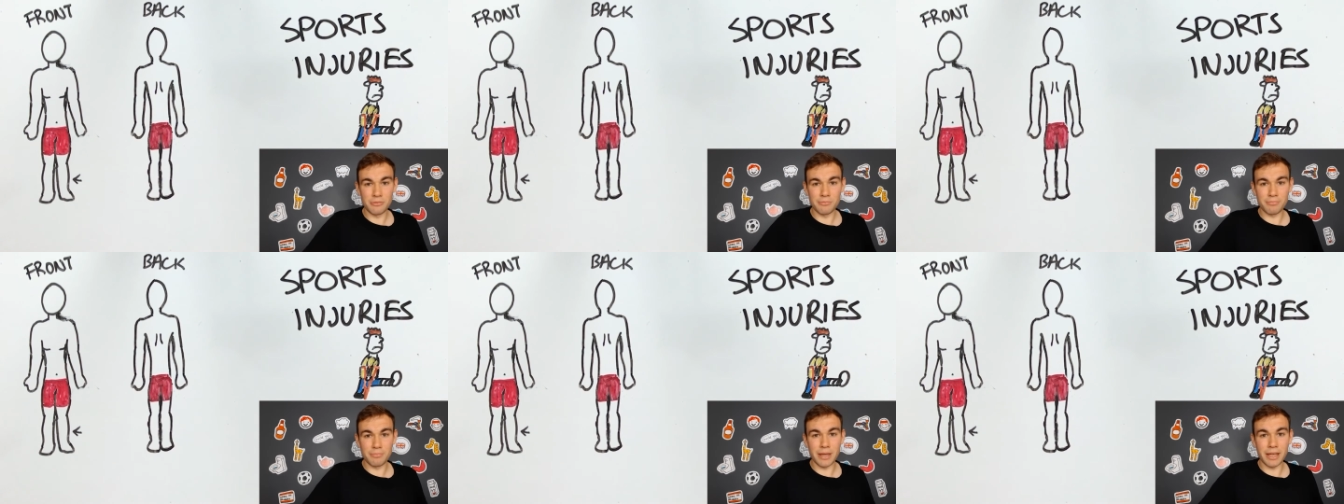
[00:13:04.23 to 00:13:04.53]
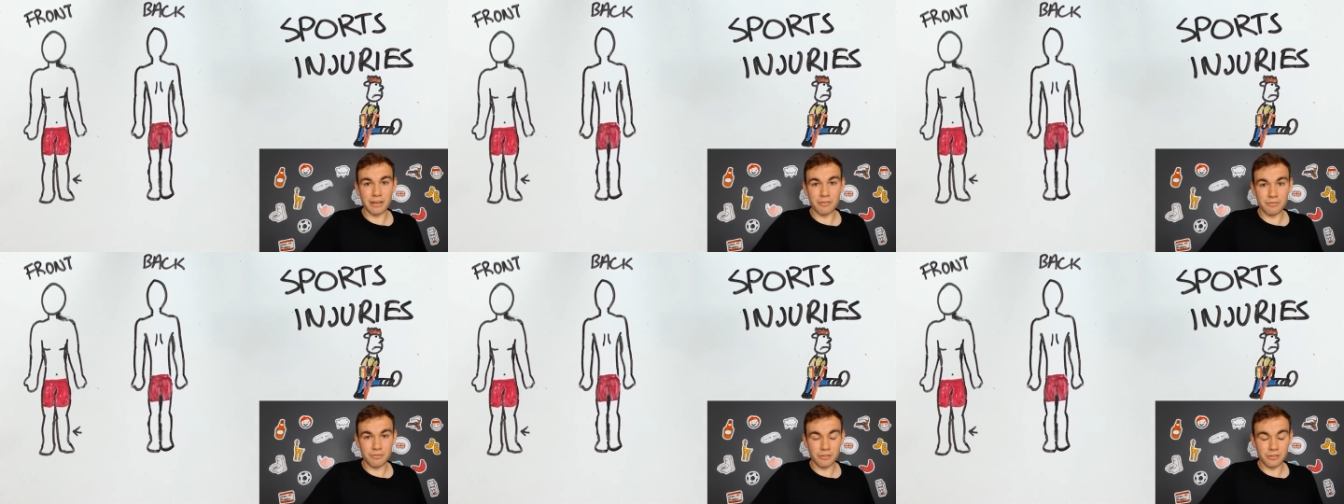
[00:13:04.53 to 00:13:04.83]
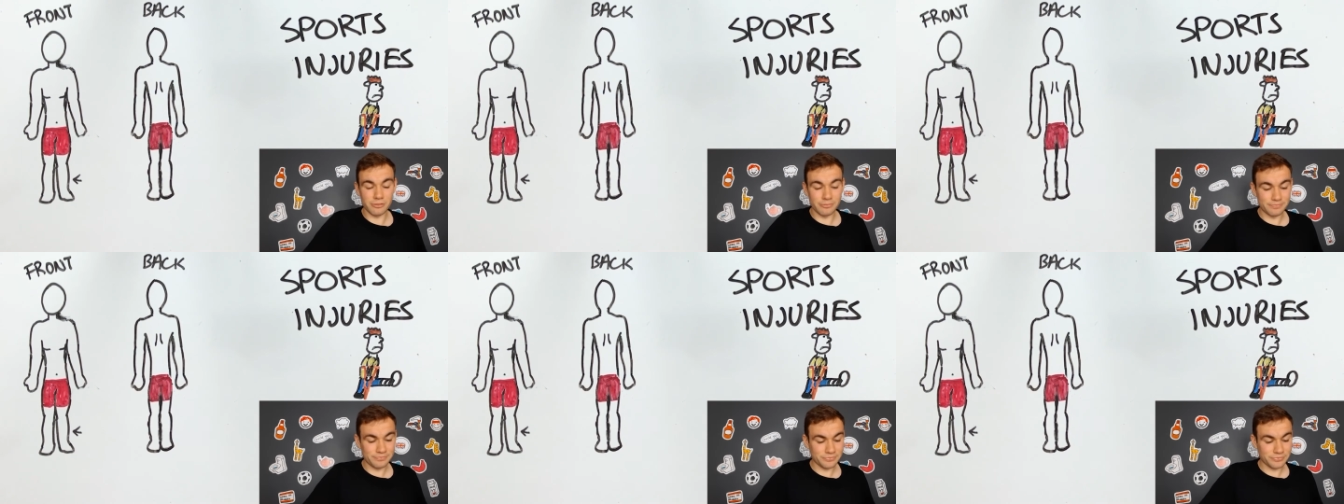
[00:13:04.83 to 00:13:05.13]

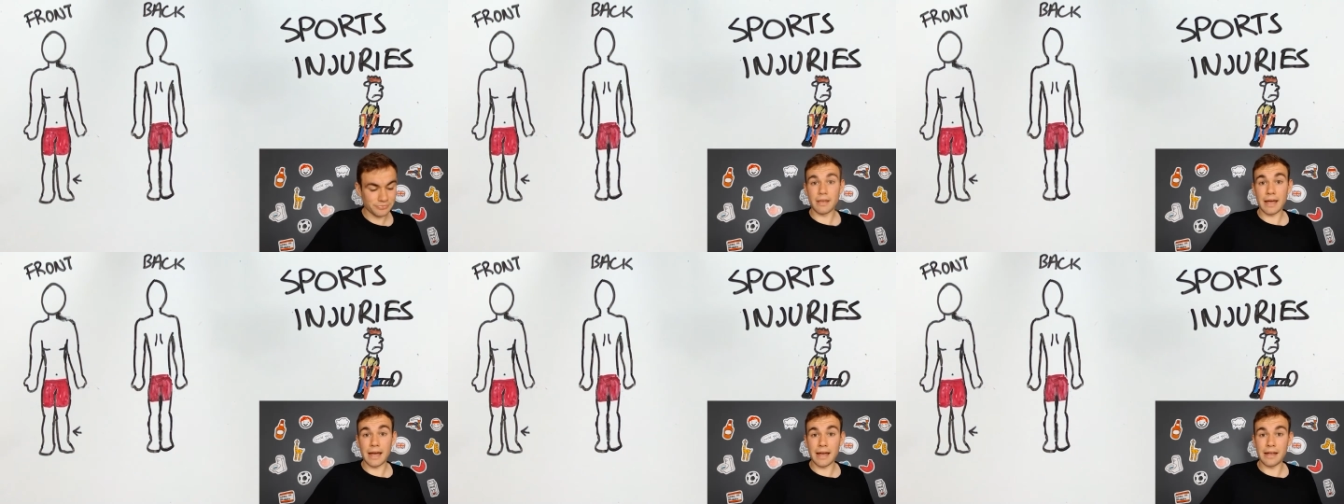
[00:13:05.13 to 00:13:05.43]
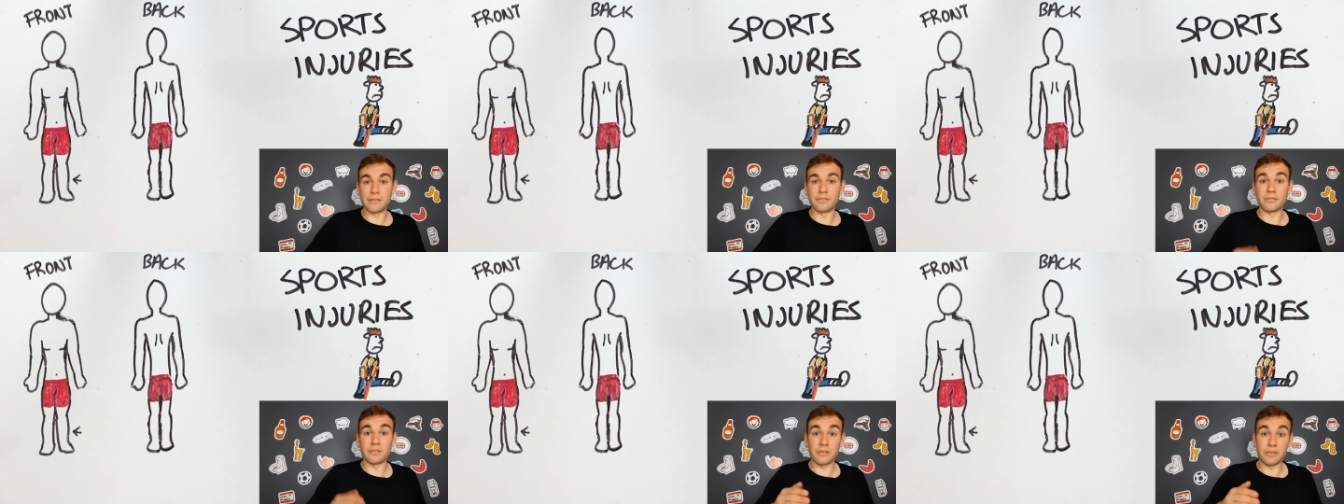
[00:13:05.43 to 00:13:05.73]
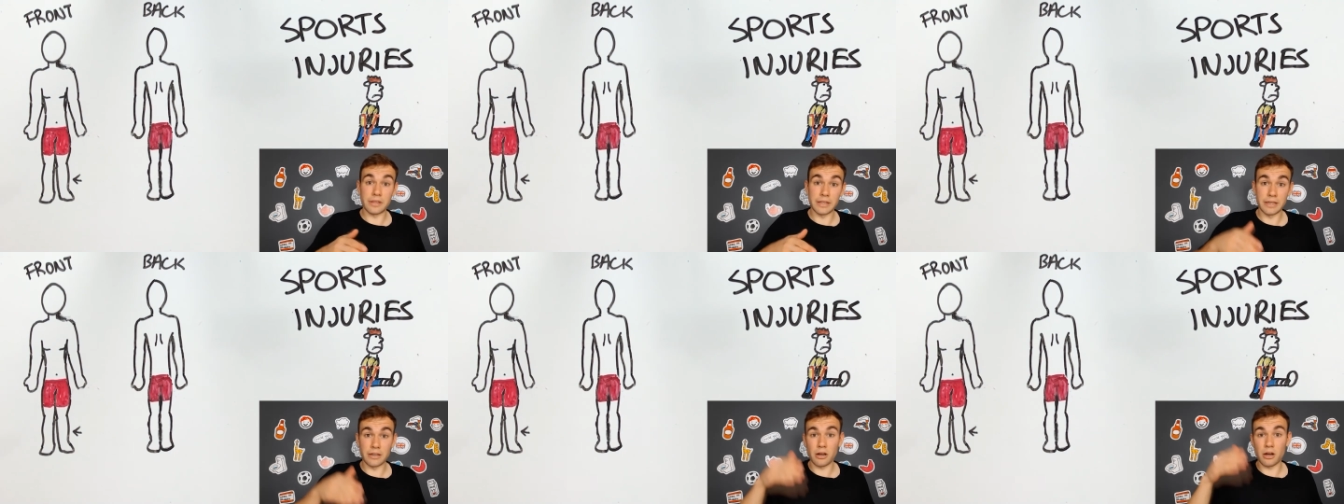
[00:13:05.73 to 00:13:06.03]
painful. And
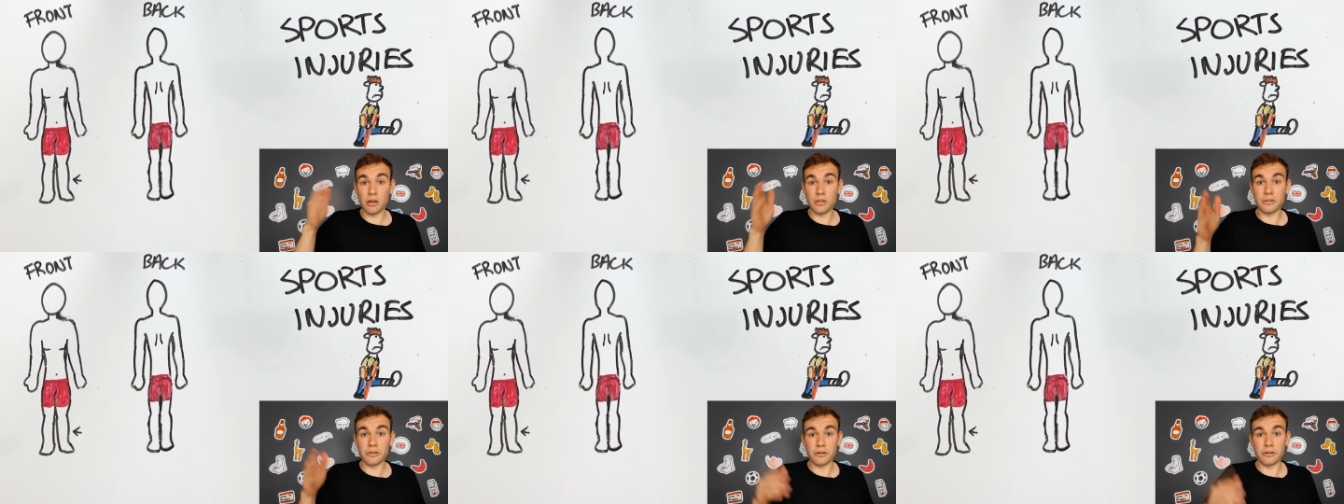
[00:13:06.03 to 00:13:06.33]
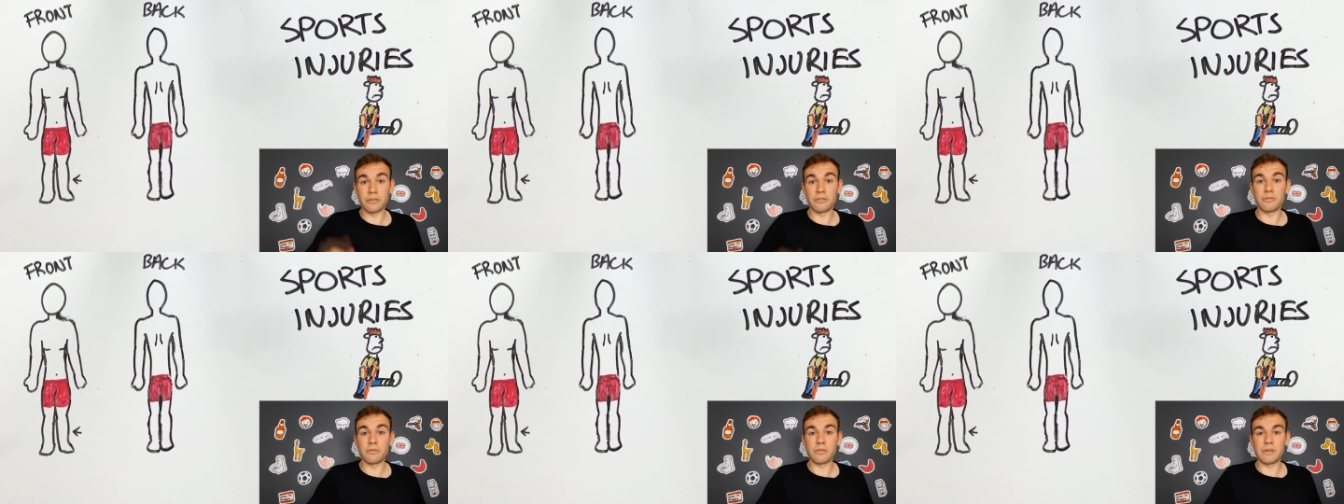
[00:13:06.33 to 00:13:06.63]
the other